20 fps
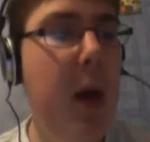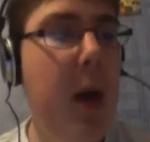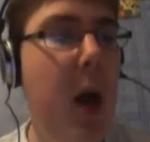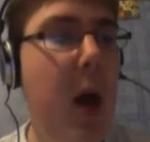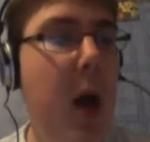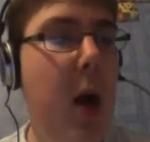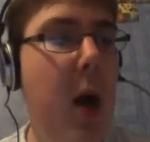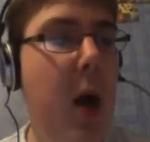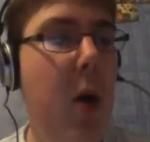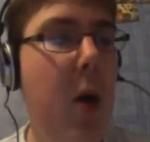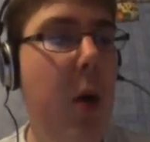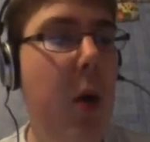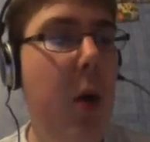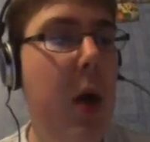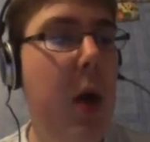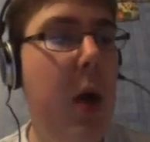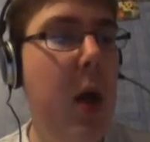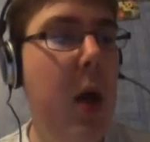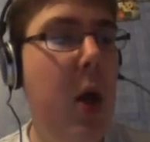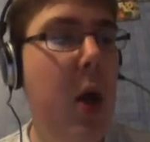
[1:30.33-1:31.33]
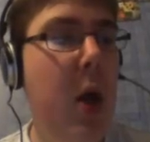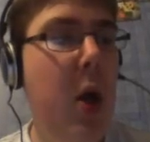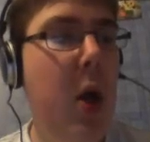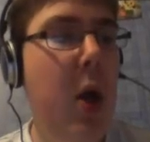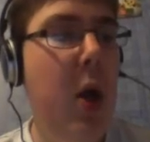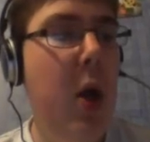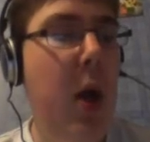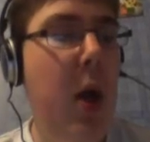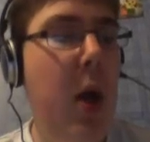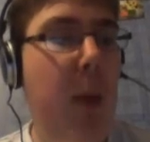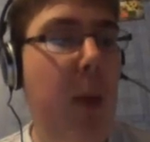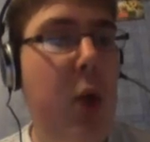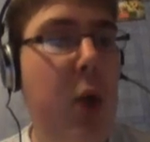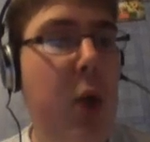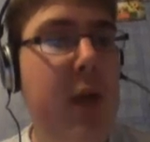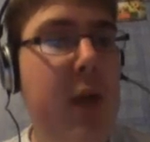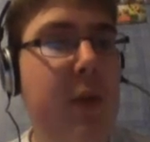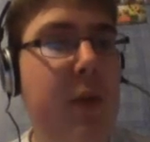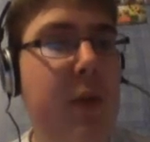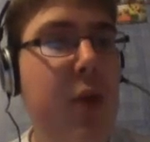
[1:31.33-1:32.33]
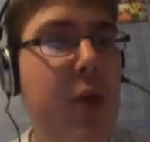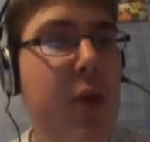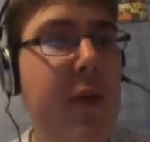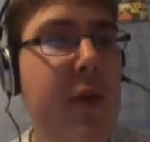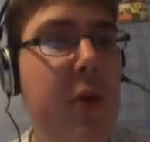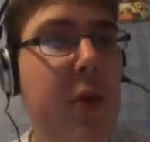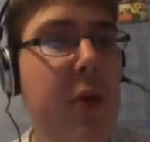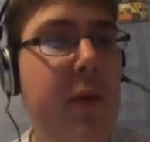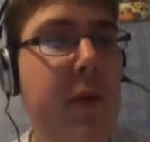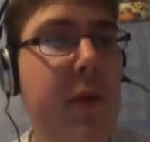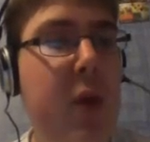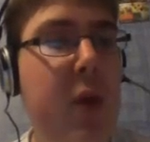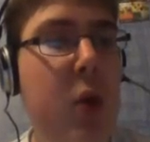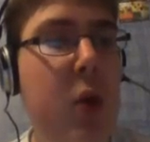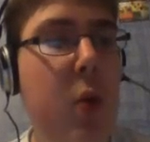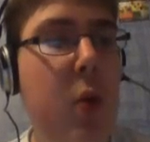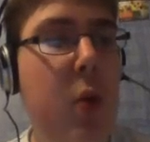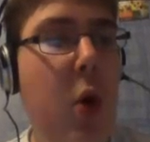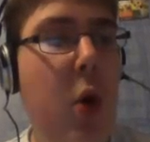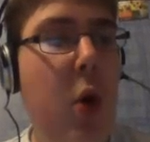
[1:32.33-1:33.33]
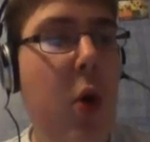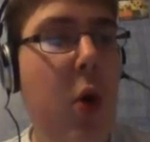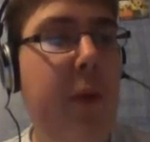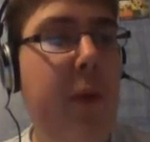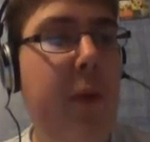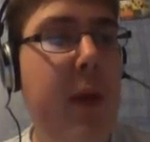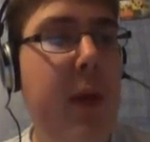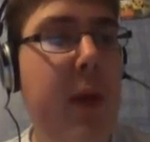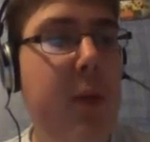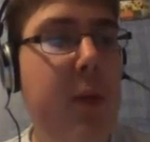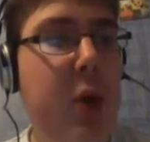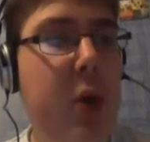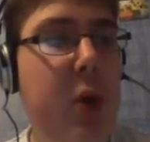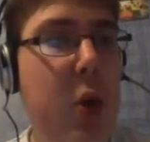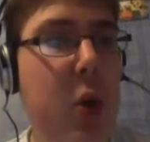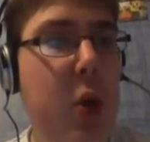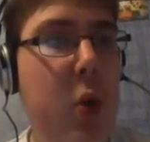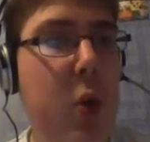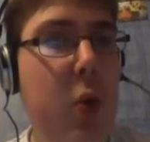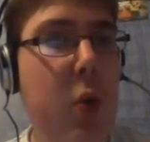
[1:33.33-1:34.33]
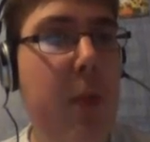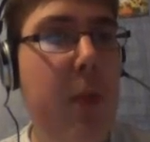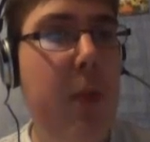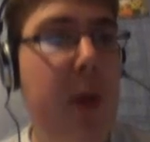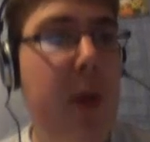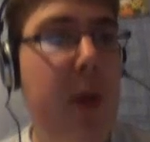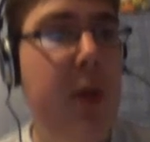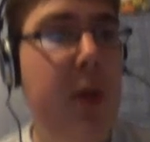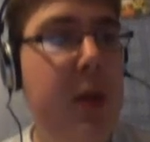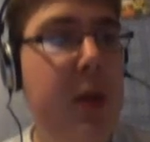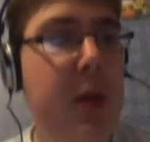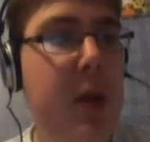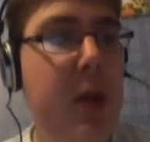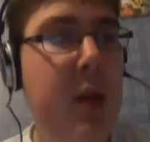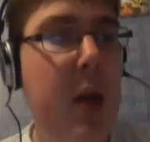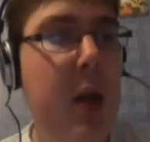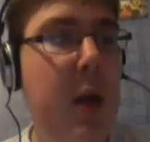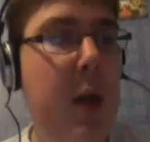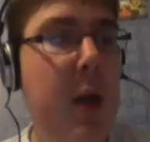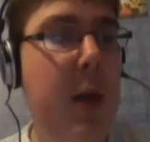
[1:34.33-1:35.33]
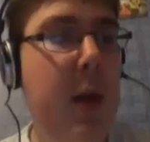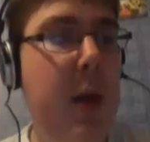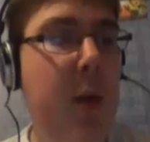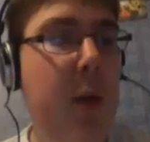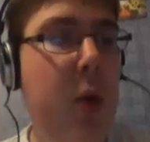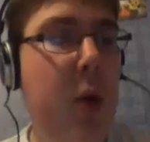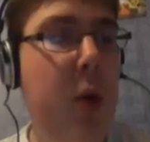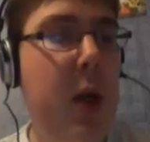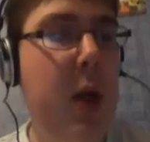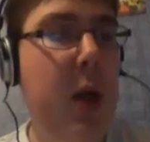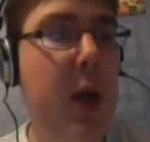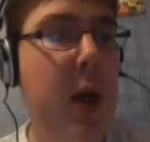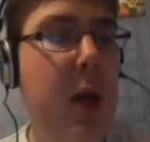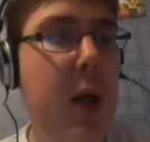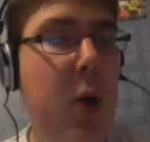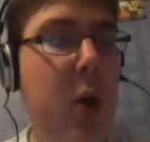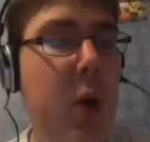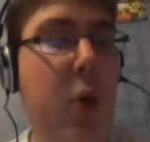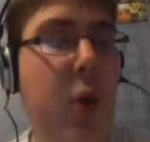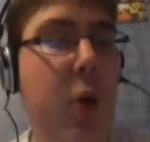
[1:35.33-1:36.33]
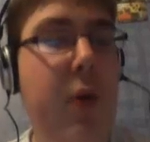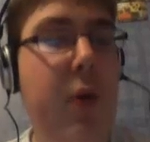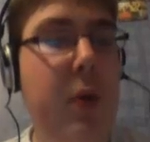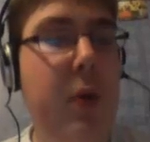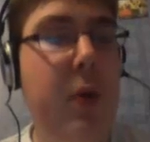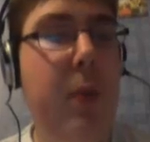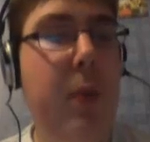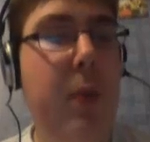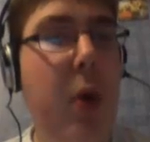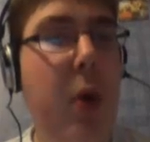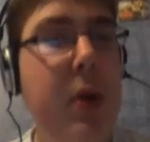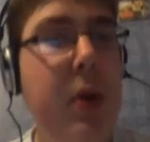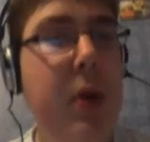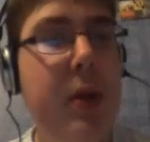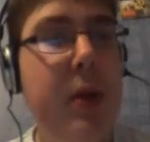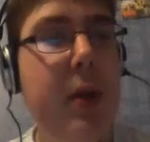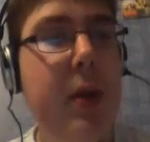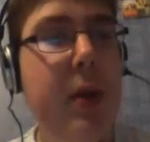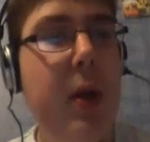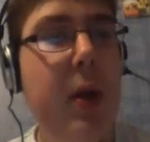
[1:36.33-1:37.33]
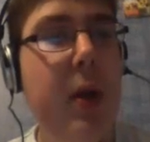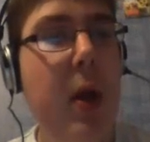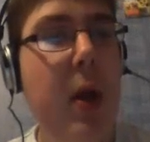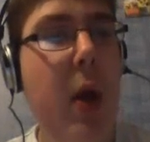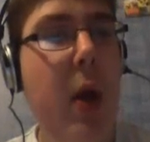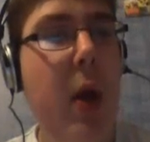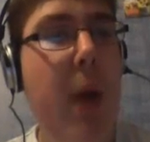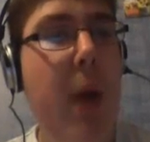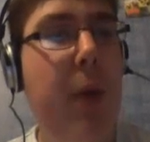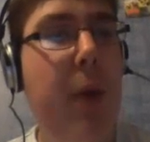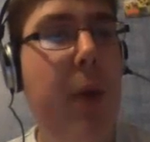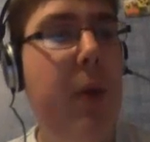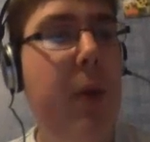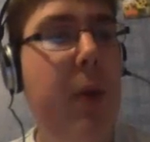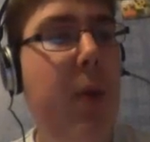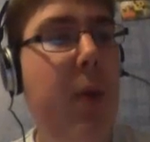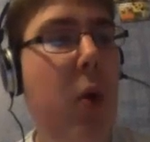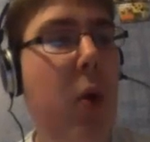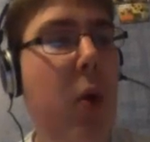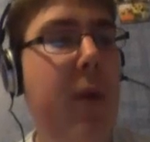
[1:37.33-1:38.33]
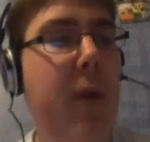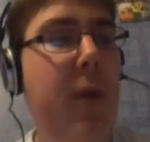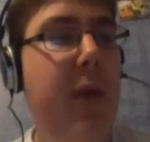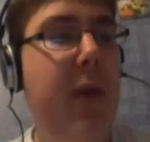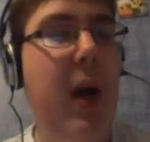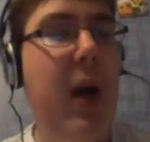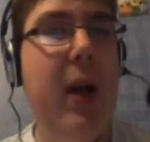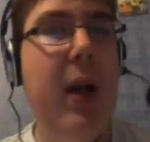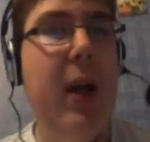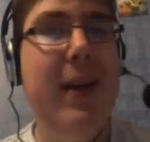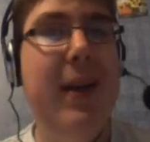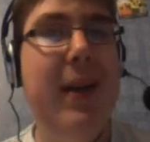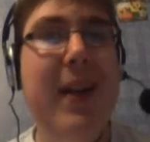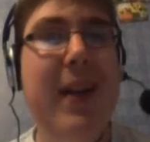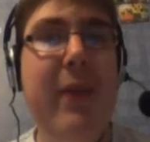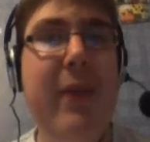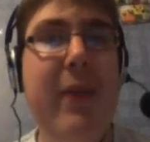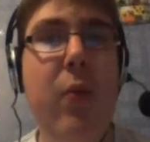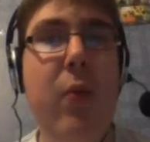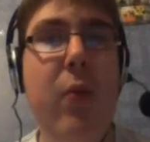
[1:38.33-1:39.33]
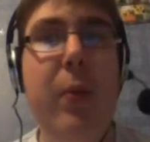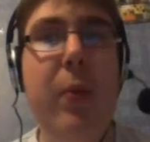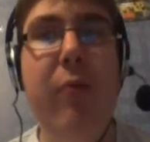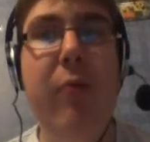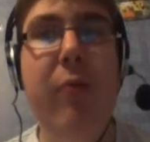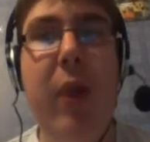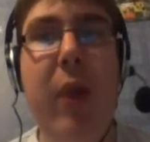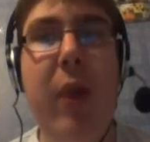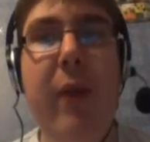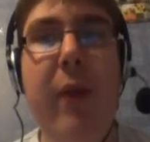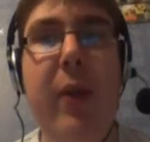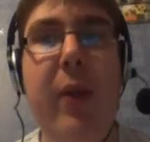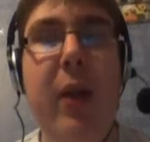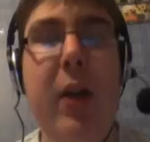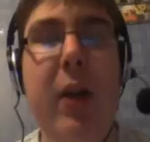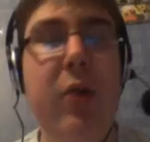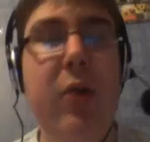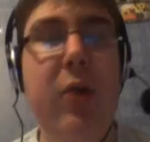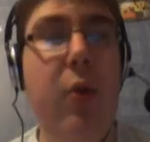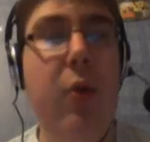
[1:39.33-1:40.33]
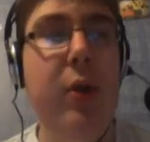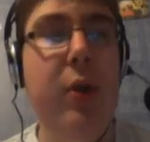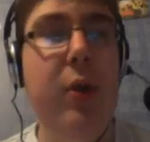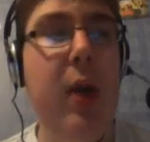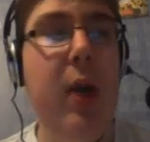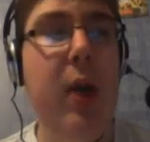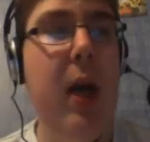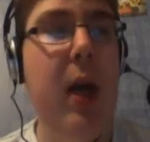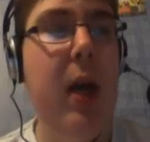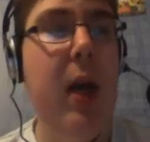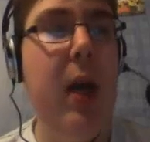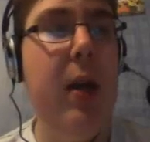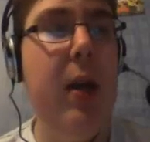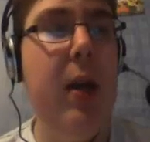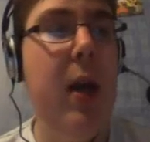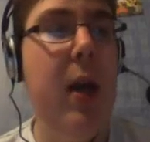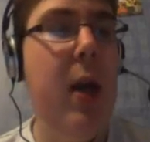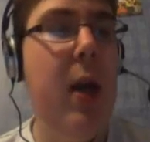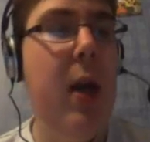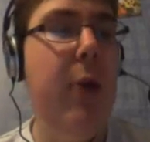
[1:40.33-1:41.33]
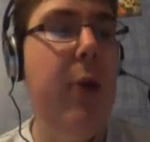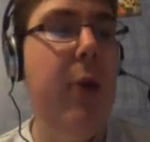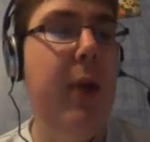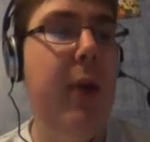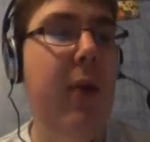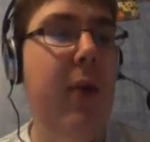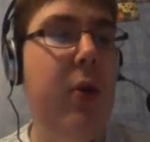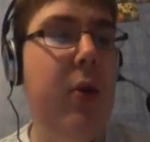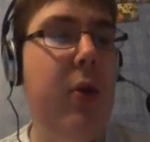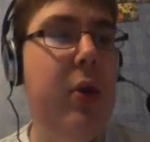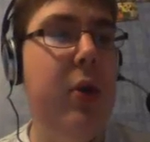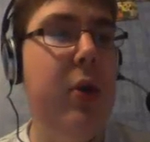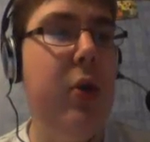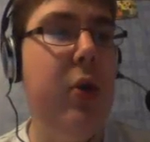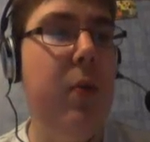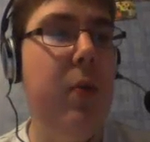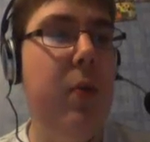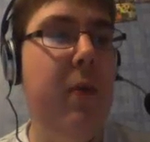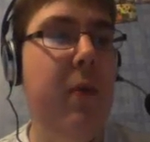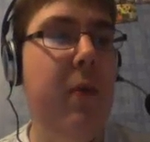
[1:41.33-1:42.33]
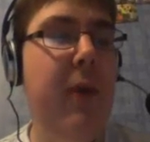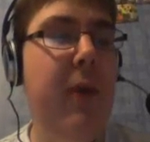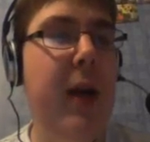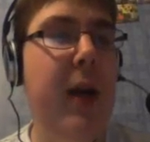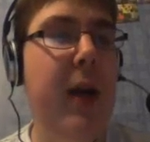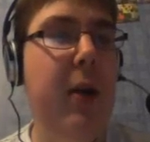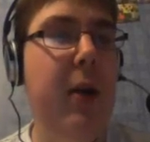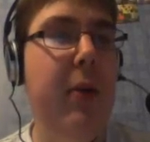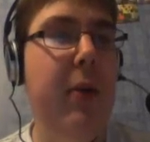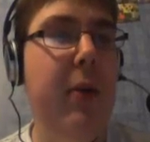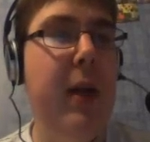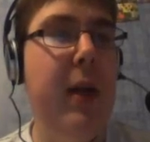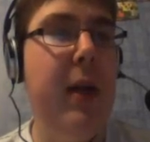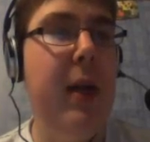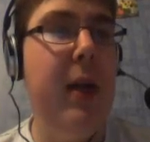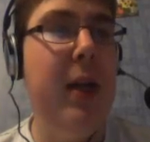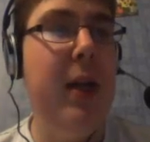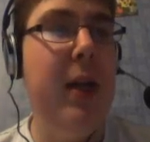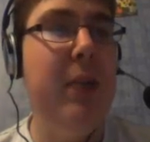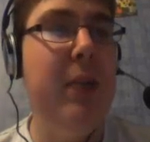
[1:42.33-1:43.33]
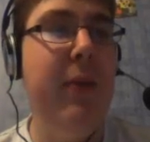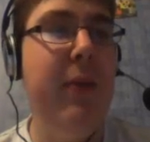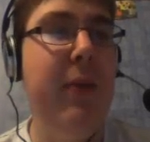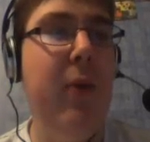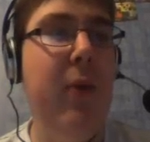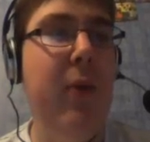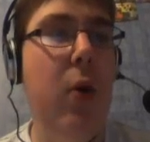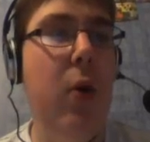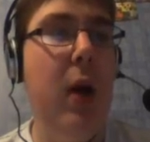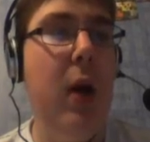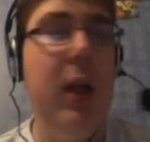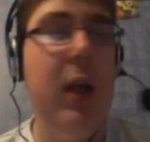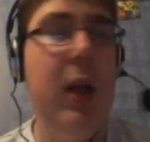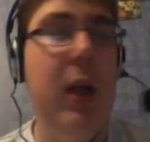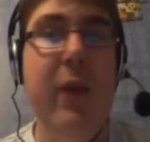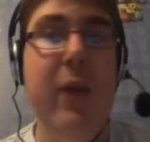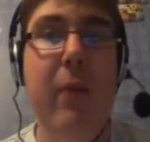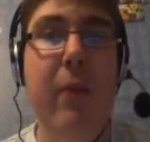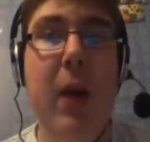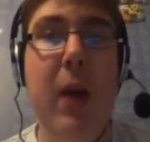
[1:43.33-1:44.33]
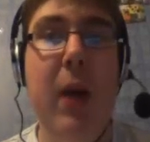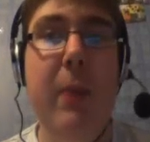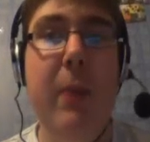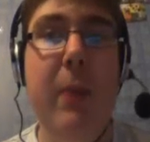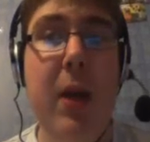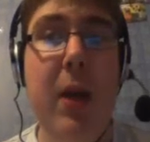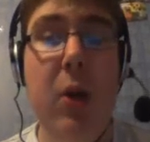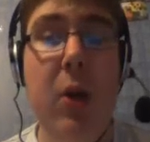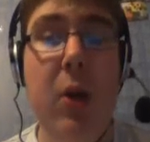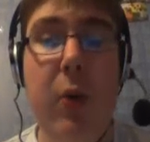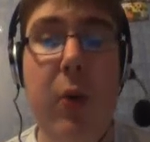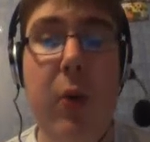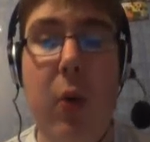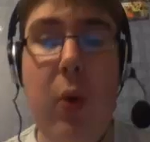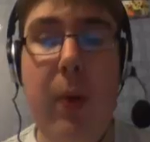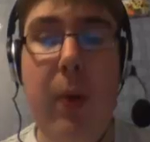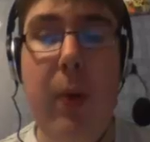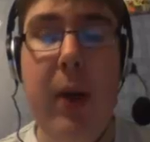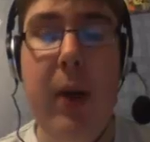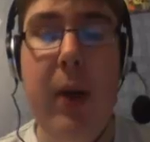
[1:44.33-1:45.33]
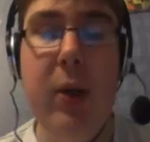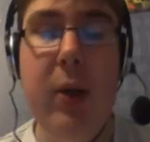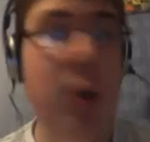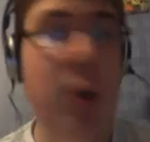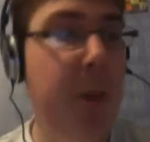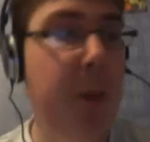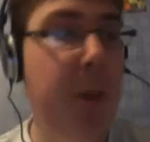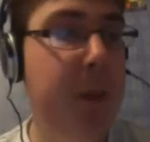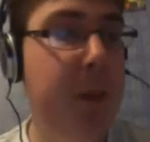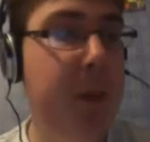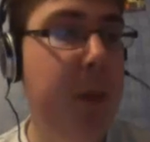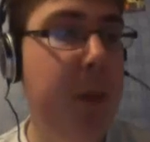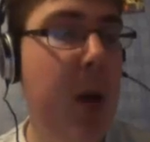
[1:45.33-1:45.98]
Now I'm going to give a brief overview of them two methods, then I'm going to go through some points about them both and if it would be right for the Elder Scrolls Online. Then I've got some final things before I give my opinion on the whole matter. So,